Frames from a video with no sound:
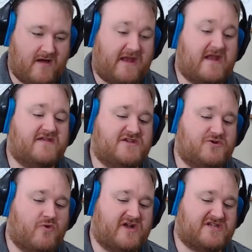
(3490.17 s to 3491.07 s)
I mean, did
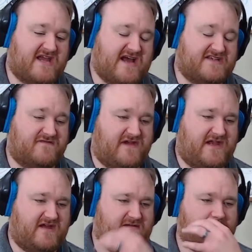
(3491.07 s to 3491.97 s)
you watch the
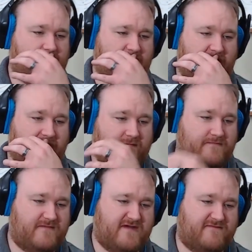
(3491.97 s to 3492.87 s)
Castlevania
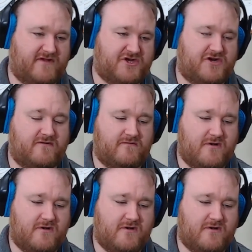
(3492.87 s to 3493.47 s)
Netflix show?